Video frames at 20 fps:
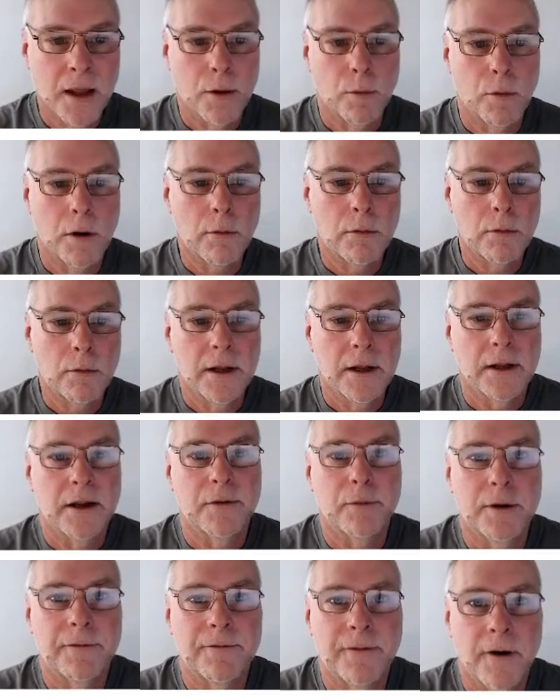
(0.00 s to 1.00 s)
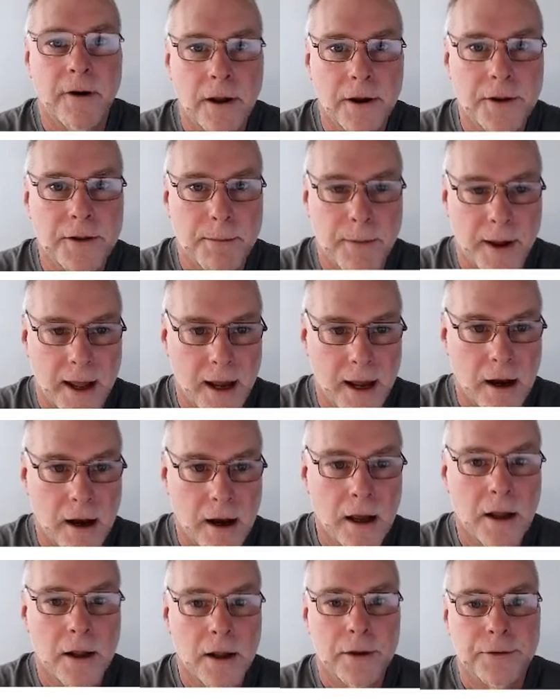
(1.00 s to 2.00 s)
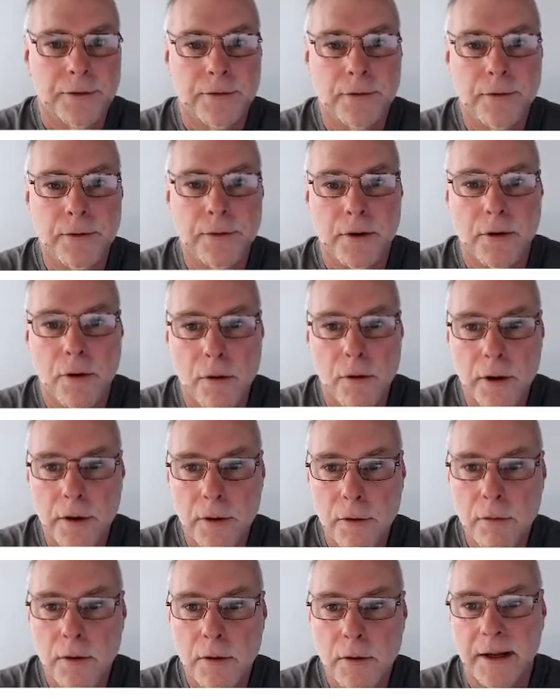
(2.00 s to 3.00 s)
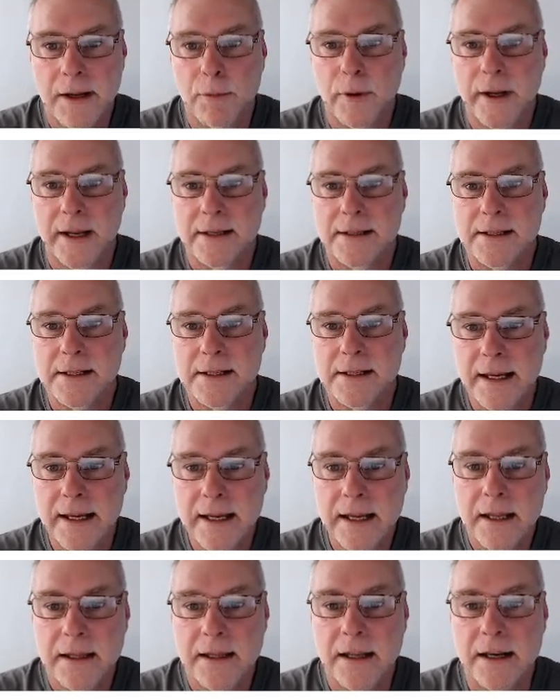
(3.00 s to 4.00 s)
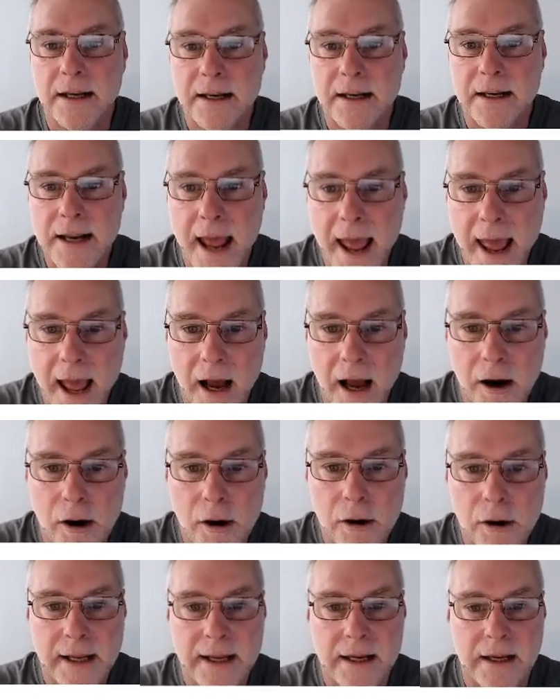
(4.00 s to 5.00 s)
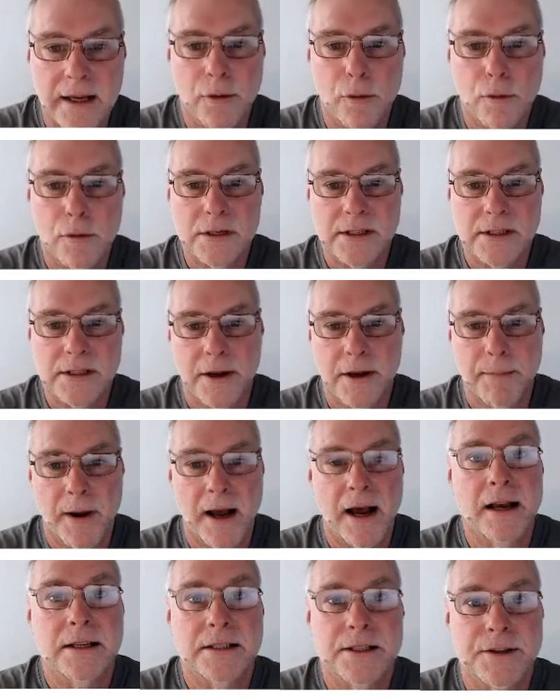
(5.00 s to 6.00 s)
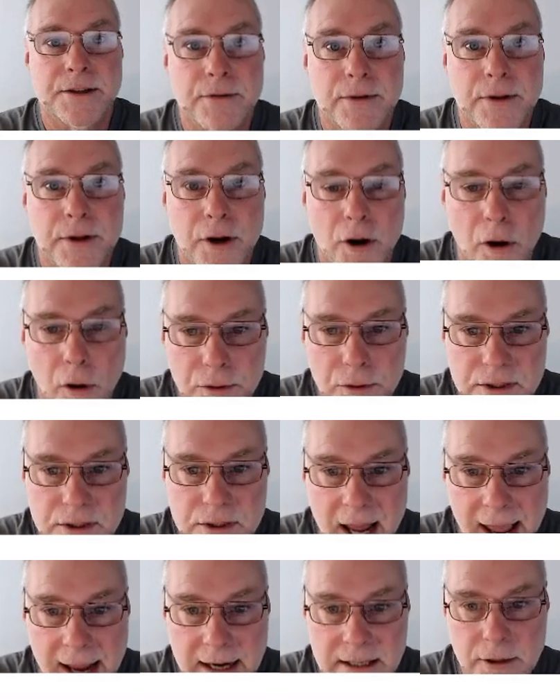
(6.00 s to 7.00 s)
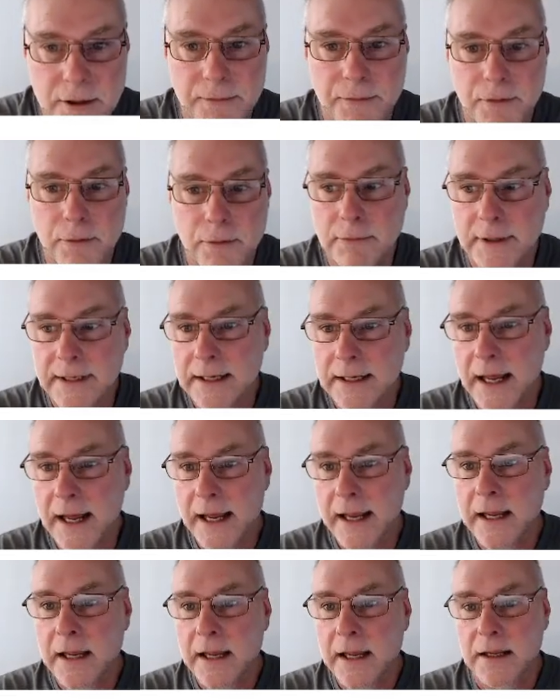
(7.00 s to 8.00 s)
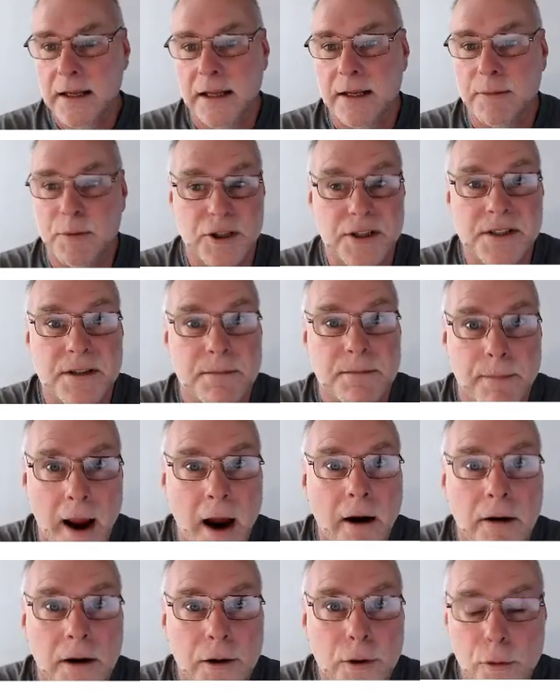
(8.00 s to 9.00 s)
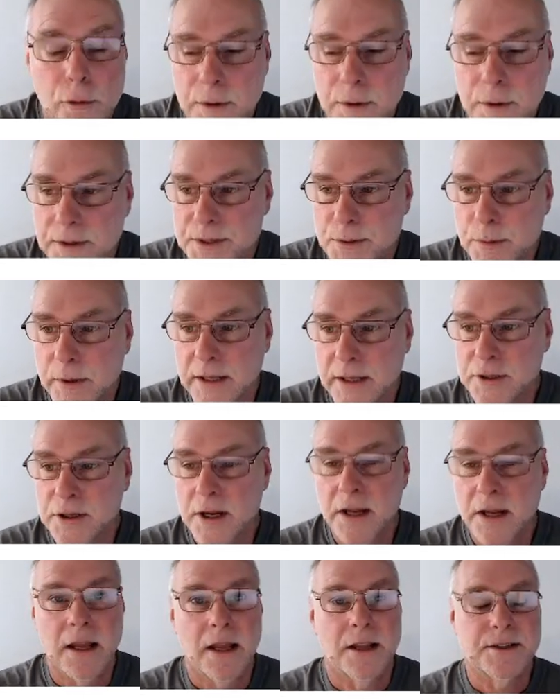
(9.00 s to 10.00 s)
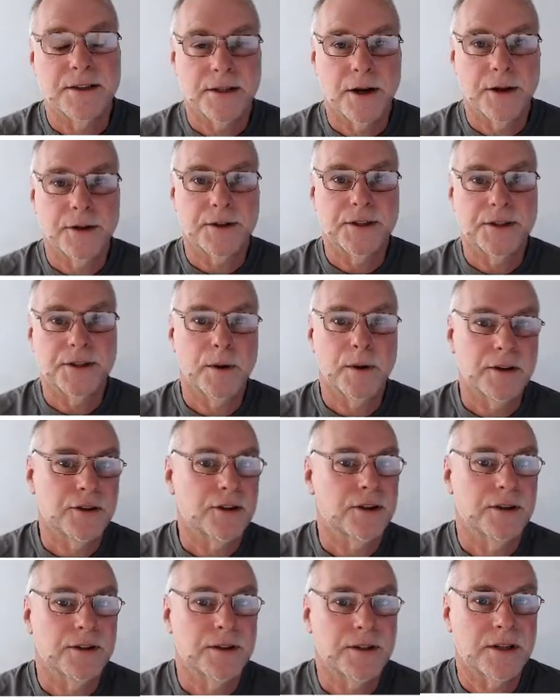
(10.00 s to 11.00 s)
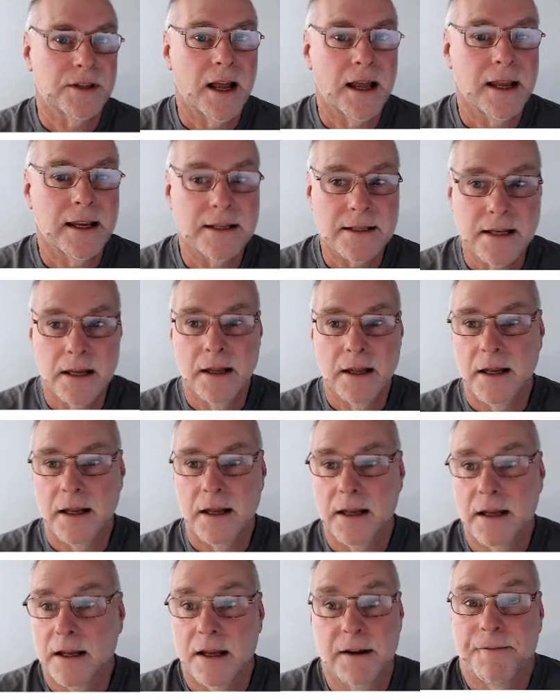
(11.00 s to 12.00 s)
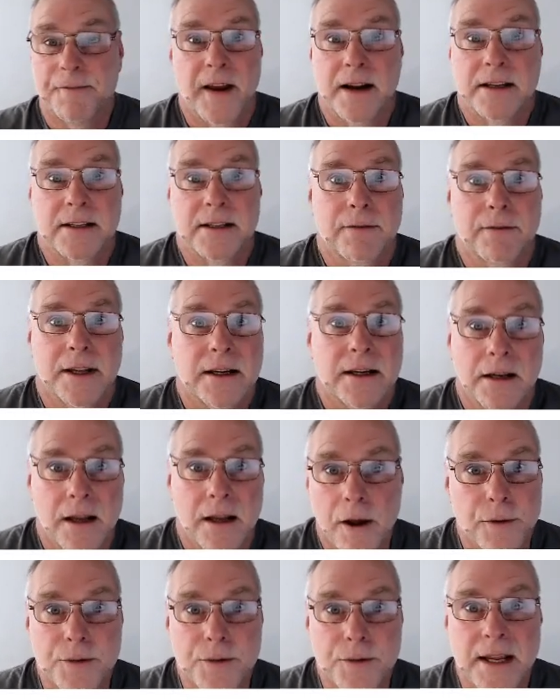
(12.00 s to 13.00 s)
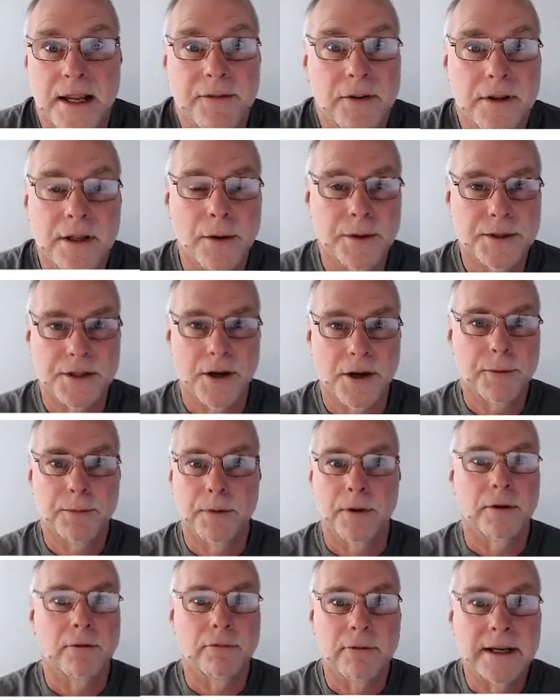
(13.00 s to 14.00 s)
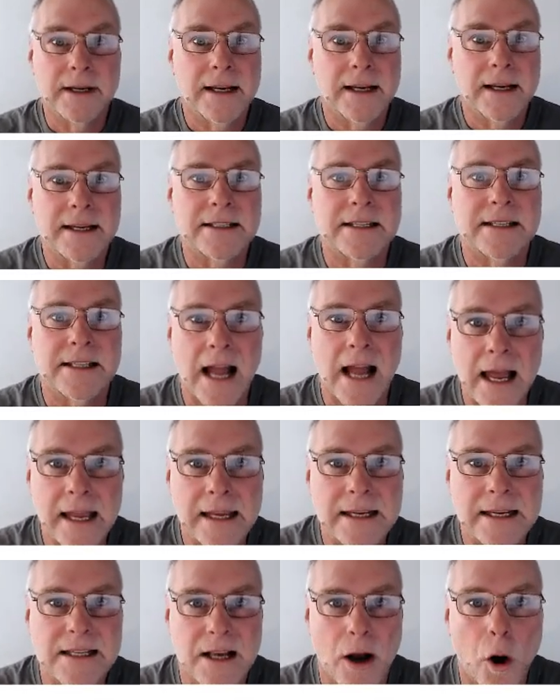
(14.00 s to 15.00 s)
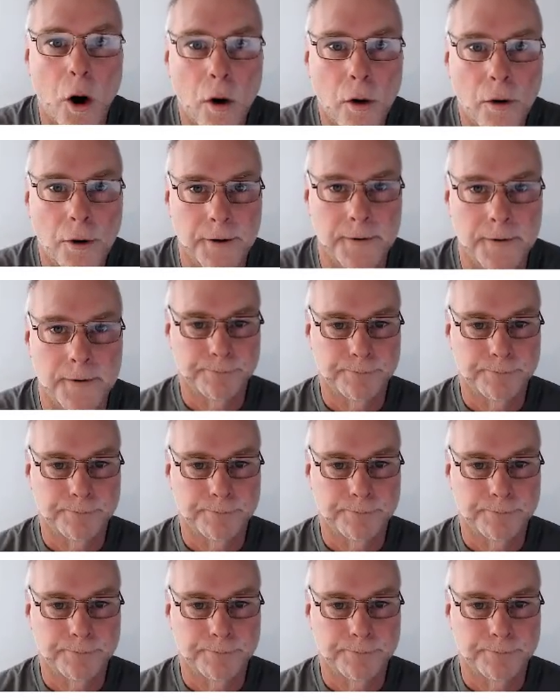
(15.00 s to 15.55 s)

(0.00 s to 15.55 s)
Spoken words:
Well, if we follow the power through the coil, we can see that now it can also pass through the contact of the relay, which is in parallel with the switch, and so the switch stays effectively closed, even though it's open. The relay stays on.